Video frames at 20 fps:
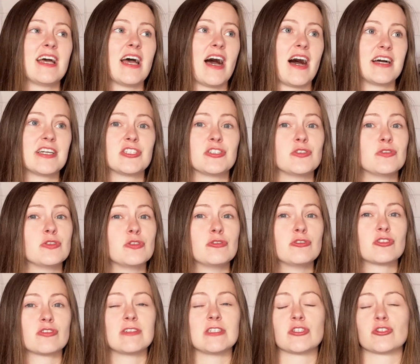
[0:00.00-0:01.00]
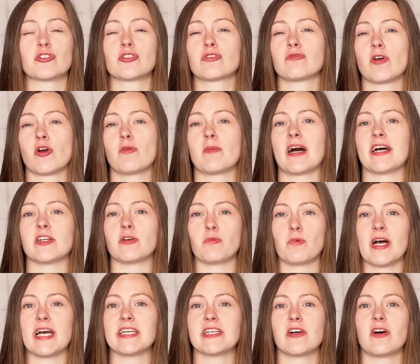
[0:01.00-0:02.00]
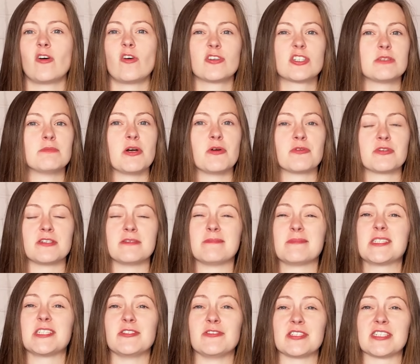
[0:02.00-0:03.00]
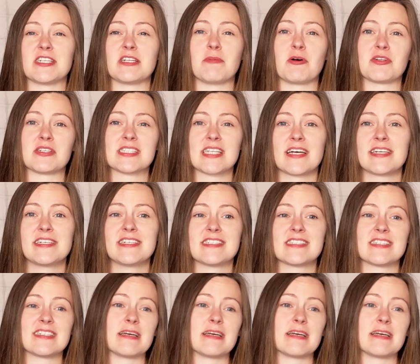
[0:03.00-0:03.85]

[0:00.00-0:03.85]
I do usually just throw mine away or demote them to using them on tyres,